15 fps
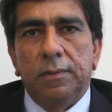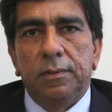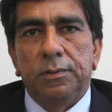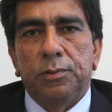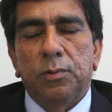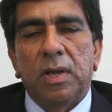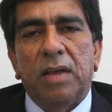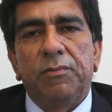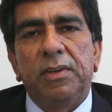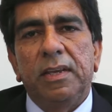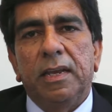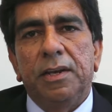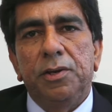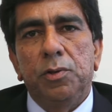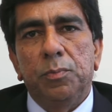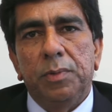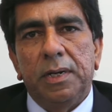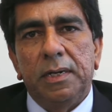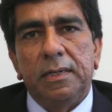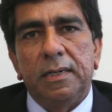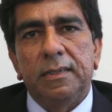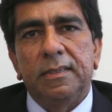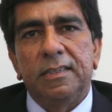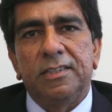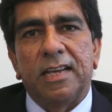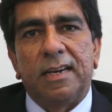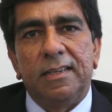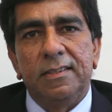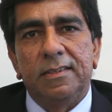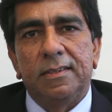So having enumerated the
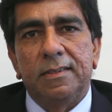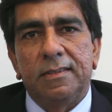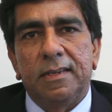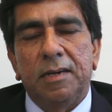challenges,